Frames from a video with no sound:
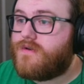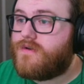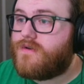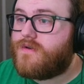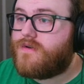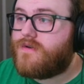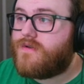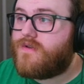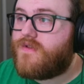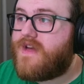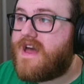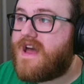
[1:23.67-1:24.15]

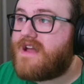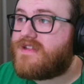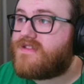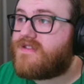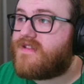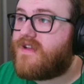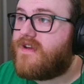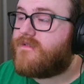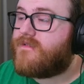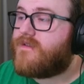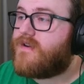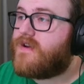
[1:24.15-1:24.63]
That's
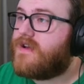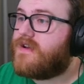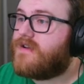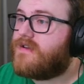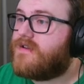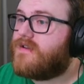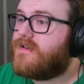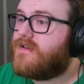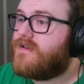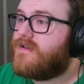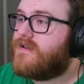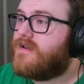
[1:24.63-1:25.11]
different.
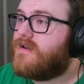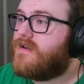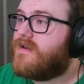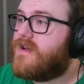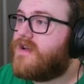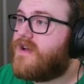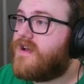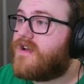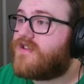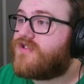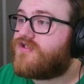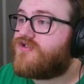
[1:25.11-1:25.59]

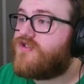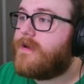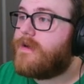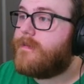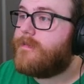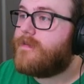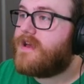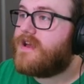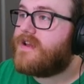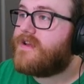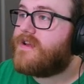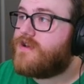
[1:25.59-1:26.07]
Extreme
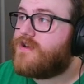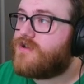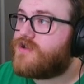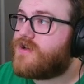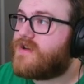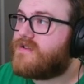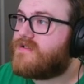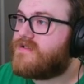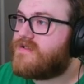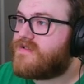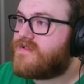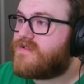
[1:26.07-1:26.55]

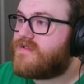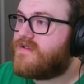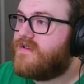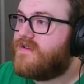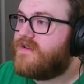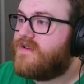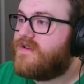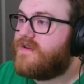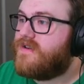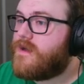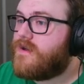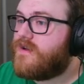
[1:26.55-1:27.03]
conditions.
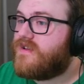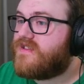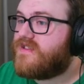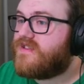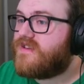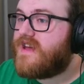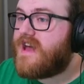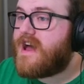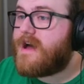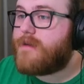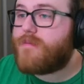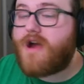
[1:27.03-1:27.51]

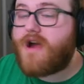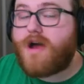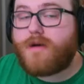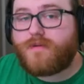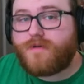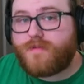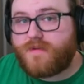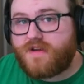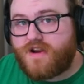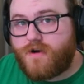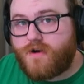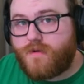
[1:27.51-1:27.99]
Yeah, I
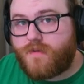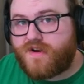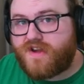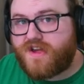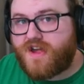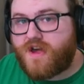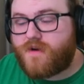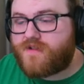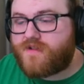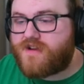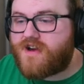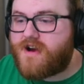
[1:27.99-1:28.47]
probably don't want to
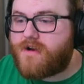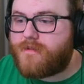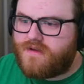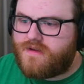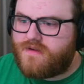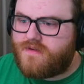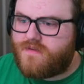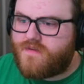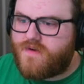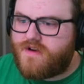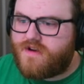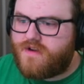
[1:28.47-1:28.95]
go there.
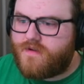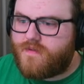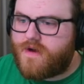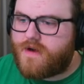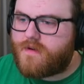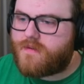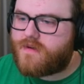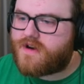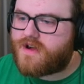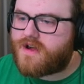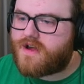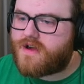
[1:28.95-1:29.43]
Where do I
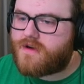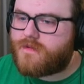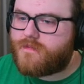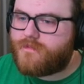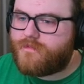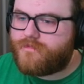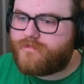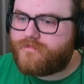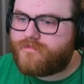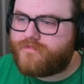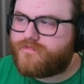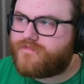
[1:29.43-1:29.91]
want to go?
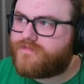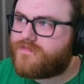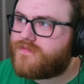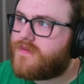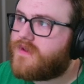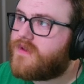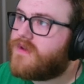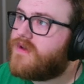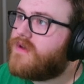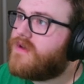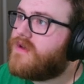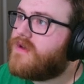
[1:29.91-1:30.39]

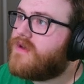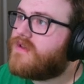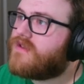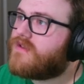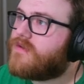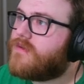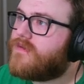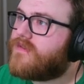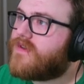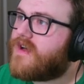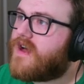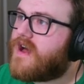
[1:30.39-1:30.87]
So
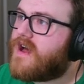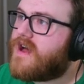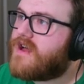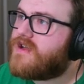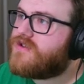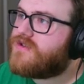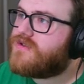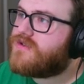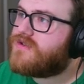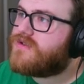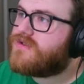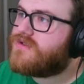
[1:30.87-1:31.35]
we've got
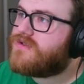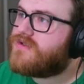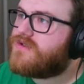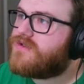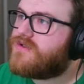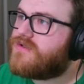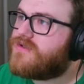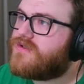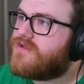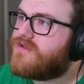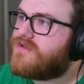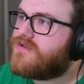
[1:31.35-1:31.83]

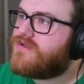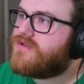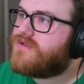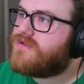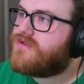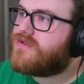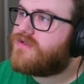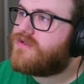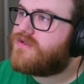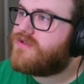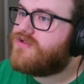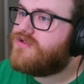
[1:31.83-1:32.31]

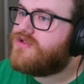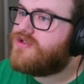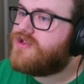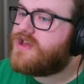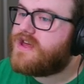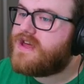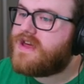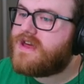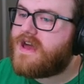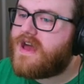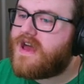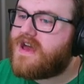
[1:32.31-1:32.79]

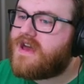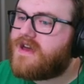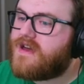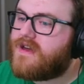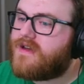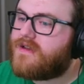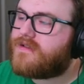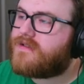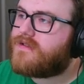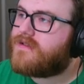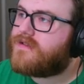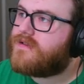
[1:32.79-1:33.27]

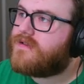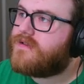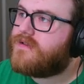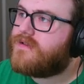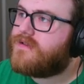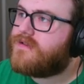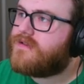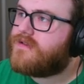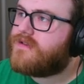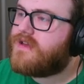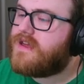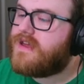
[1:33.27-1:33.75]
G8,
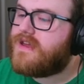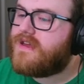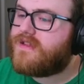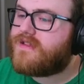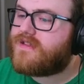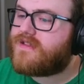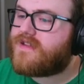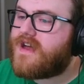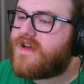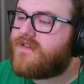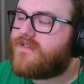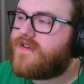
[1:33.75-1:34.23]

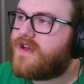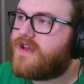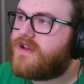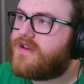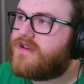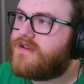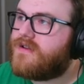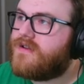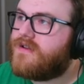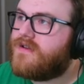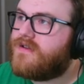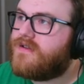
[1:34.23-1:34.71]

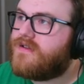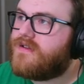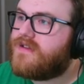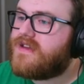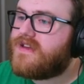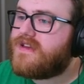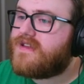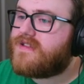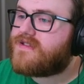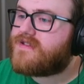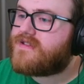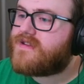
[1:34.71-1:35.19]
E7,
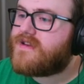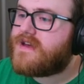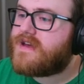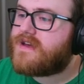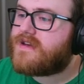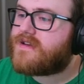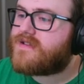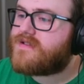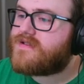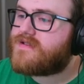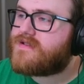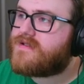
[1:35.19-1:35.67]

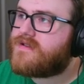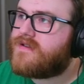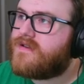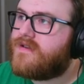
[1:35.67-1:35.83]
E6,